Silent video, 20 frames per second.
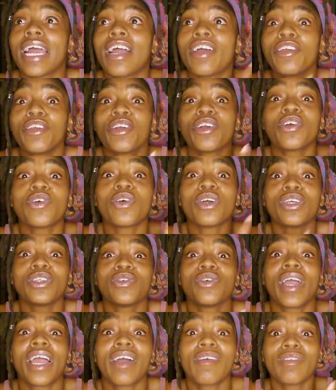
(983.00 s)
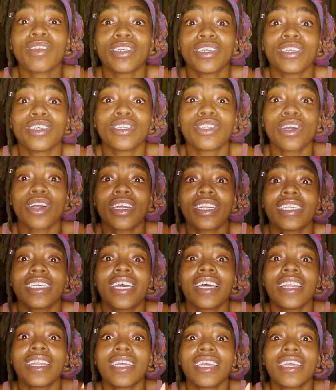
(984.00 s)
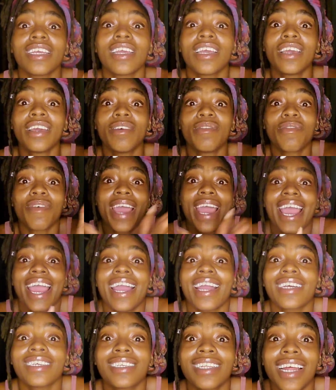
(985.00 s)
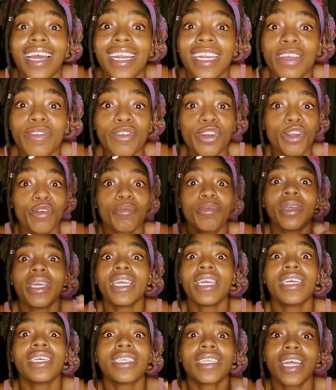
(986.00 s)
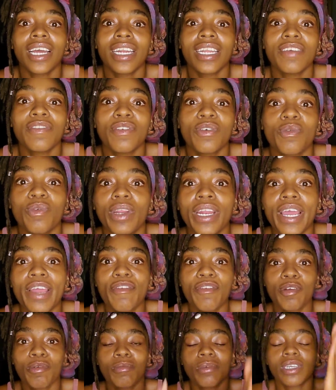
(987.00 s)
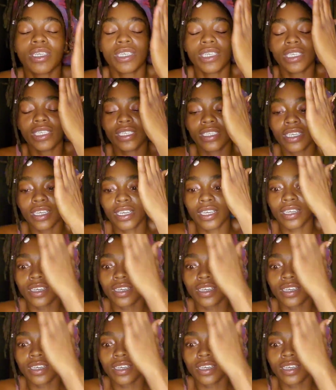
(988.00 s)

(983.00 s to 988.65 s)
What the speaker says: you're going to have to just start telling facts, not even opinions, not even whatever, but just,